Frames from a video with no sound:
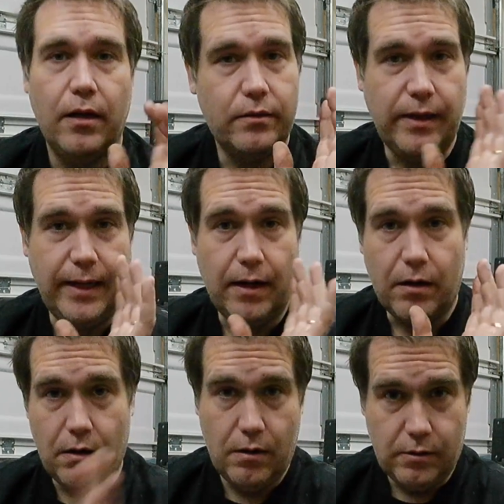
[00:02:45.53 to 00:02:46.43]
Clean out
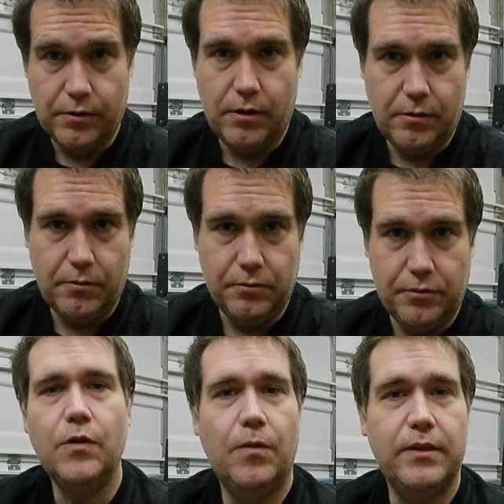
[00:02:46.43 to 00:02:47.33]
all the holes.
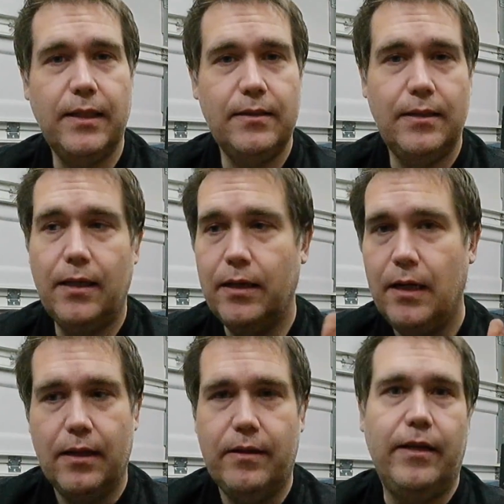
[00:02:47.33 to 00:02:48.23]
Once that's done,
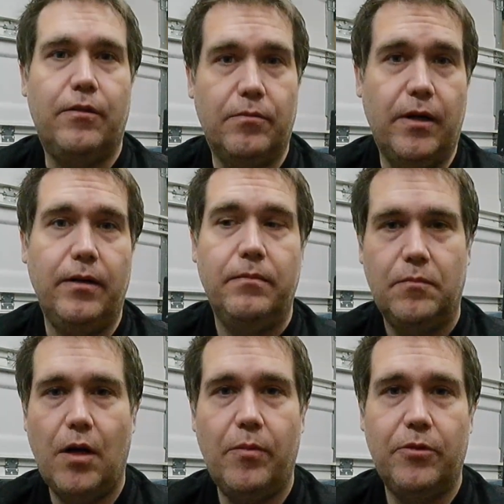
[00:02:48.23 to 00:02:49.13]
thing will run,
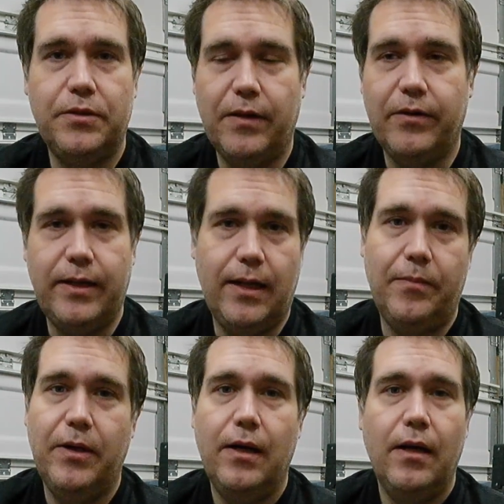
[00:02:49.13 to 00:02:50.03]
almost every time.
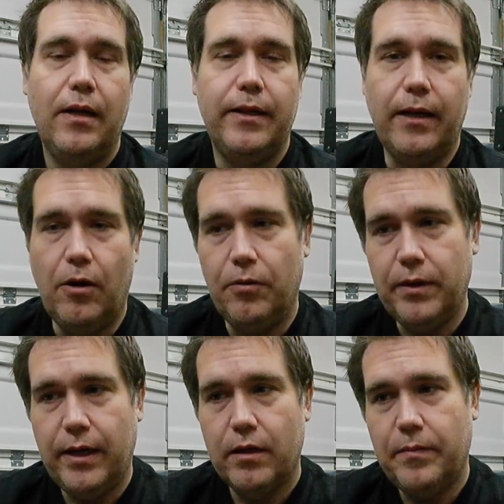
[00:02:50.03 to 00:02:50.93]
The
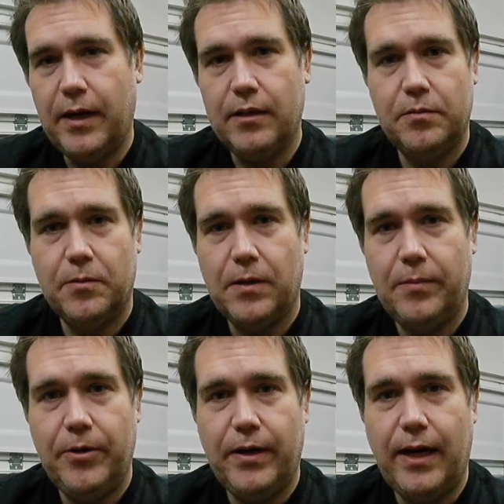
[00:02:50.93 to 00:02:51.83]
only other possible
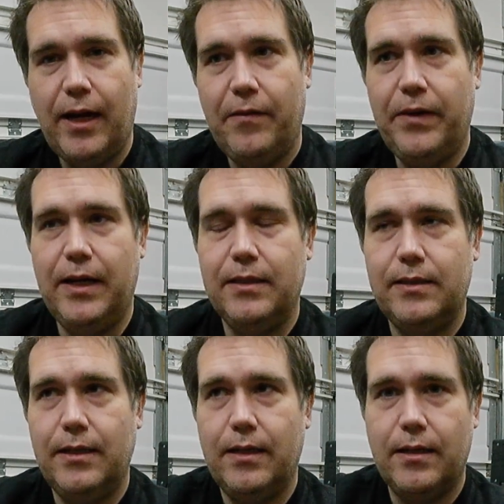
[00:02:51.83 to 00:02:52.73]
problem you could have is
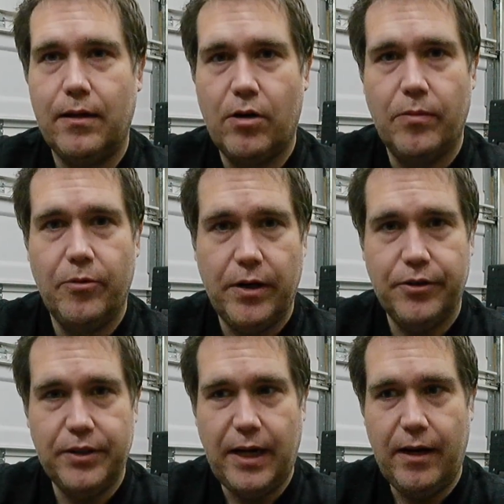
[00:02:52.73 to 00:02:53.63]
that
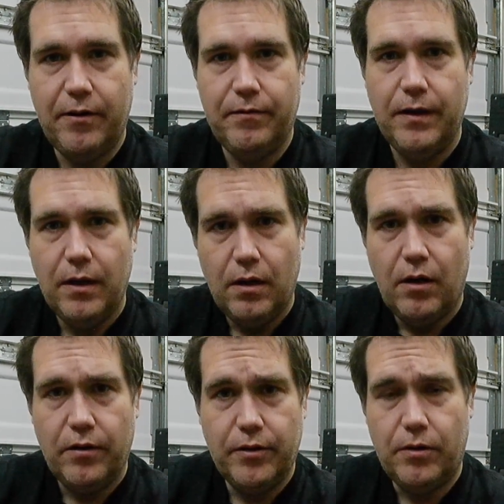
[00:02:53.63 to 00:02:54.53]
carburetors have
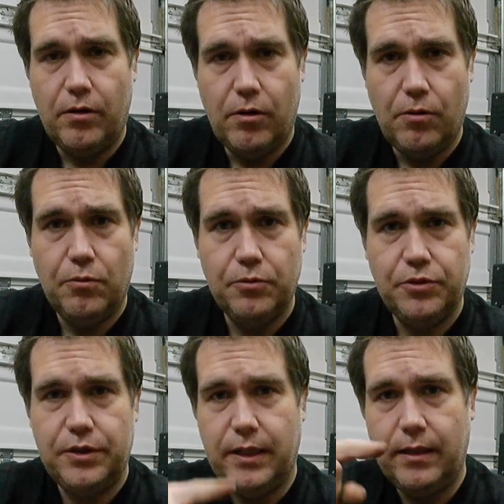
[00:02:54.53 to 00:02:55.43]
little
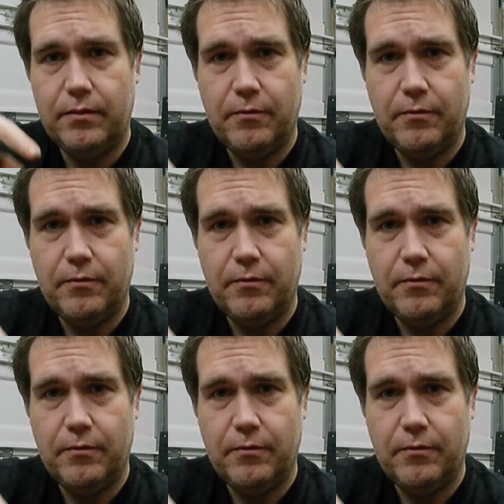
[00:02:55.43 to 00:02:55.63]
holes that